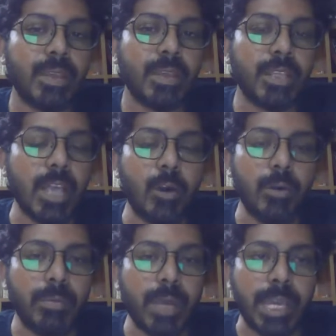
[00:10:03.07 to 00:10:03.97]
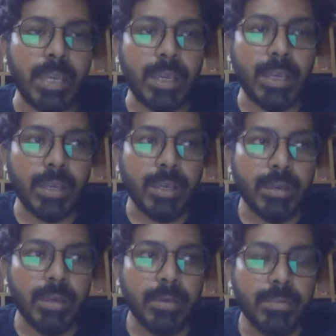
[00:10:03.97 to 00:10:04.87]
Now, my
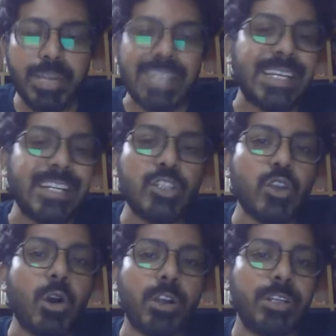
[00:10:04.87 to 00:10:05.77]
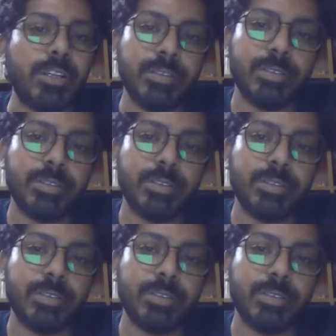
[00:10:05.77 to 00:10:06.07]
present talk